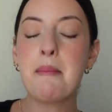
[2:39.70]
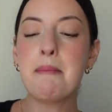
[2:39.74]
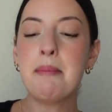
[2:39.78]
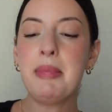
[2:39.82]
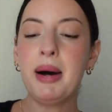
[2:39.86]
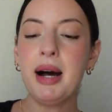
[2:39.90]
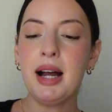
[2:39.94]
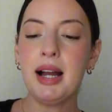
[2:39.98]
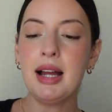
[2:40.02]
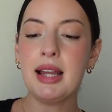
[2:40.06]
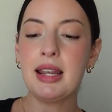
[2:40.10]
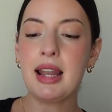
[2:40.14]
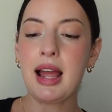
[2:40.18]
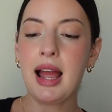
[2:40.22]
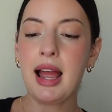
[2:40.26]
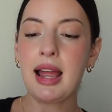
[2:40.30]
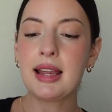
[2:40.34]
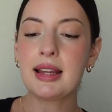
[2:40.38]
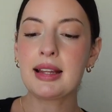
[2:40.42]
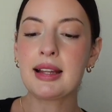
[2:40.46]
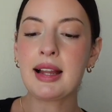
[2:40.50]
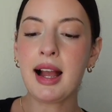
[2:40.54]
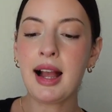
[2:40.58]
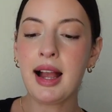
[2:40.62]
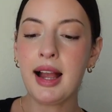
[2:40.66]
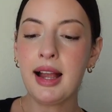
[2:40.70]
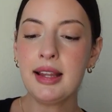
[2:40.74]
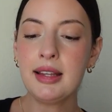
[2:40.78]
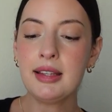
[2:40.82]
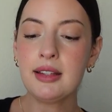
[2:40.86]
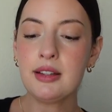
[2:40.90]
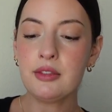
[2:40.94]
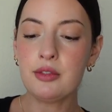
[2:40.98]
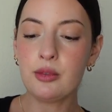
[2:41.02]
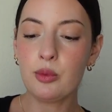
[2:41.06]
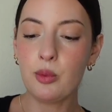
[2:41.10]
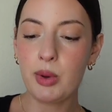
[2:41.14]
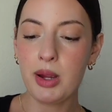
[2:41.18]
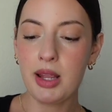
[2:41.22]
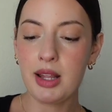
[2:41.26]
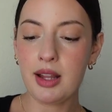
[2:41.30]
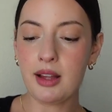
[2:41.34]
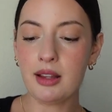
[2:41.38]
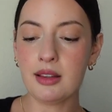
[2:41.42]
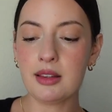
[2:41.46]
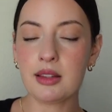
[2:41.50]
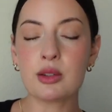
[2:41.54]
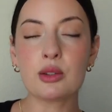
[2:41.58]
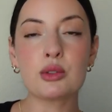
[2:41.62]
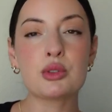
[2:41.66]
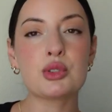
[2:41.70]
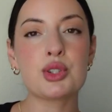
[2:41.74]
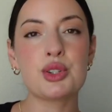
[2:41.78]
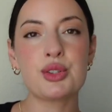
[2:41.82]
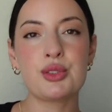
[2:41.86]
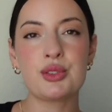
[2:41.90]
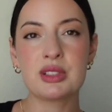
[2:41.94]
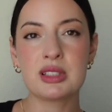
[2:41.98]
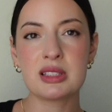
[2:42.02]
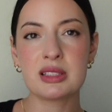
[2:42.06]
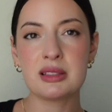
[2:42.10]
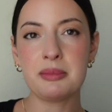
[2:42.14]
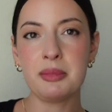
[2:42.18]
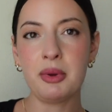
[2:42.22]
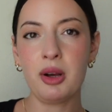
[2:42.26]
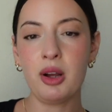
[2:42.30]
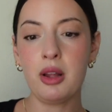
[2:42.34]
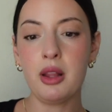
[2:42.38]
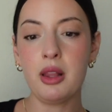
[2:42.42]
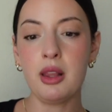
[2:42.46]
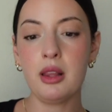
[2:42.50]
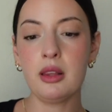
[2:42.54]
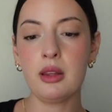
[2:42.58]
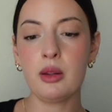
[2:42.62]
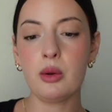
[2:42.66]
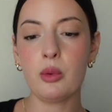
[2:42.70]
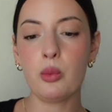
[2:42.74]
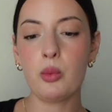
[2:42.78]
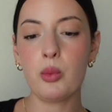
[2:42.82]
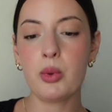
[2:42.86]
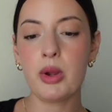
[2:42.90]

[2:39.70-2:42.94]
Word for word: but I kind of went a little too small